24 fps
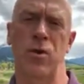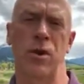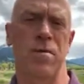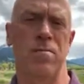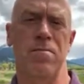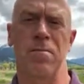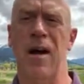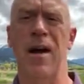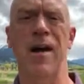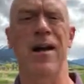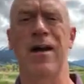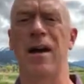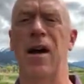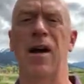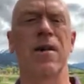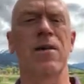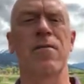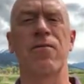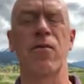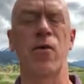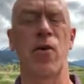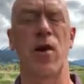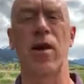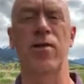we might not
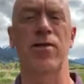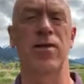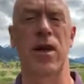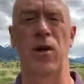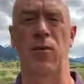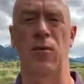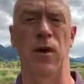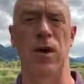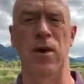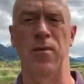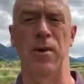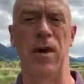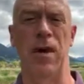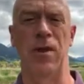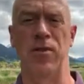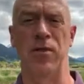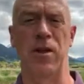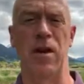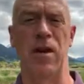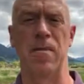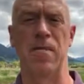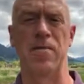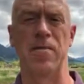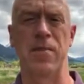have thought that way about
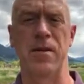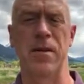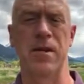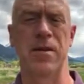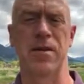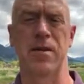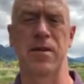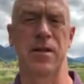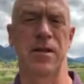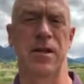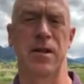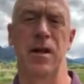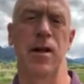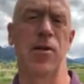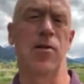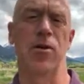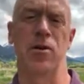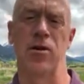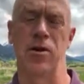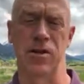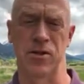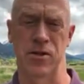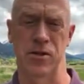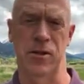them in
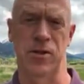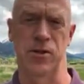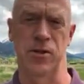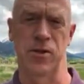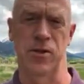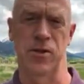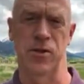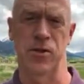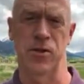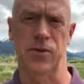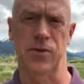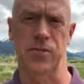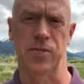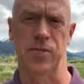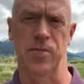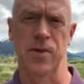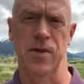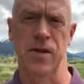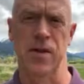other instances.